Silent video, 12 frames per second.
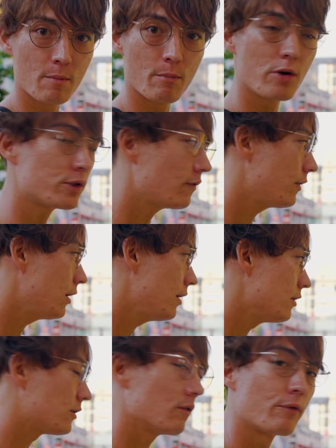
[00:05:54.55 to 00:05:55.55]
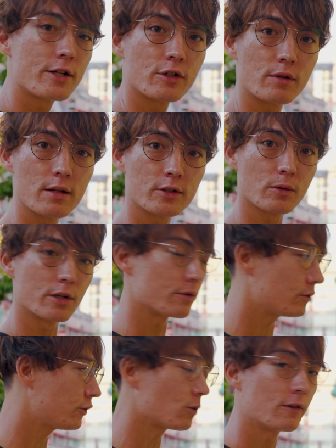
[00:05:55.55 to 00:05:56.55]
Most of these restaurants
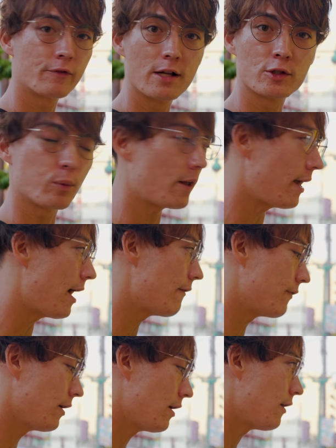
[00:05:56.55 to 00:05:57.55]
or storefronts will have